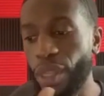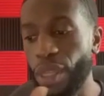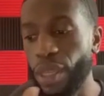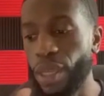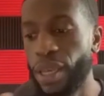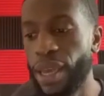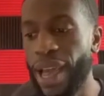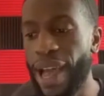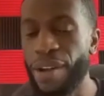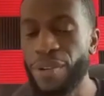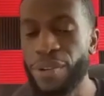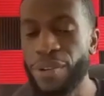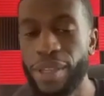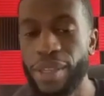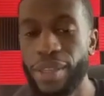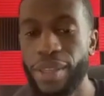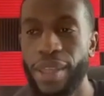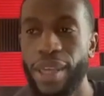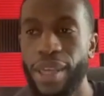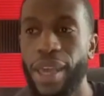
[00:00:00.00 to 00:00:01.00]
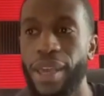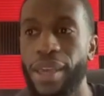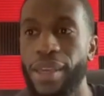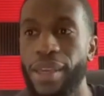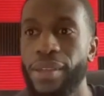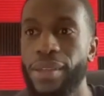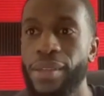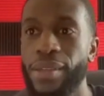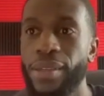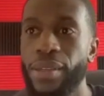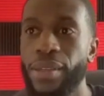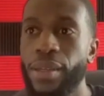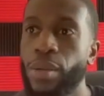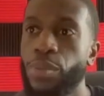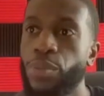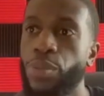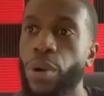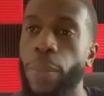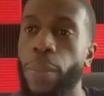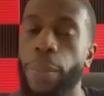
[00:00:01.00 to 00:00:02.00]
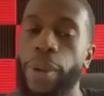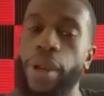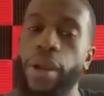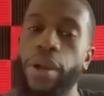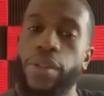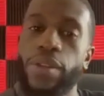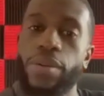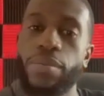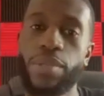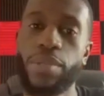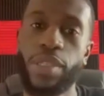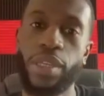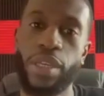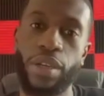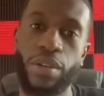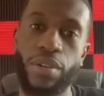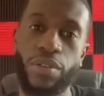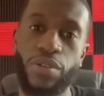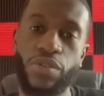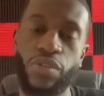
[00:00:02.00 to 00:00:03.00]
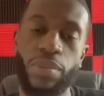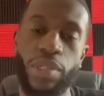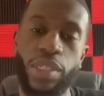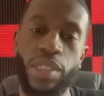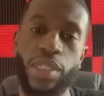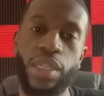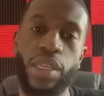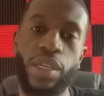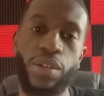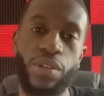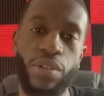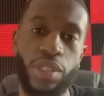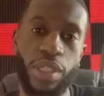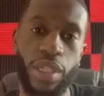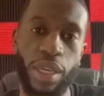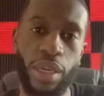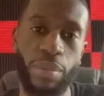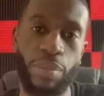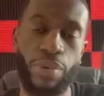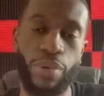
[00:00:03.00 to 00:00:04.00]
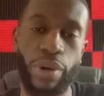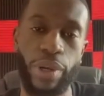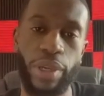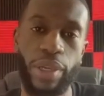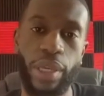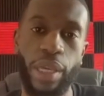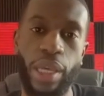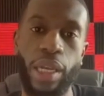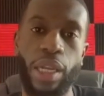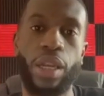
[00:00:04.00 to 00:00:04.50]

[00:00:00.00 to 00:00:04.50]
How can they prepare themselves from a skill standpoint and an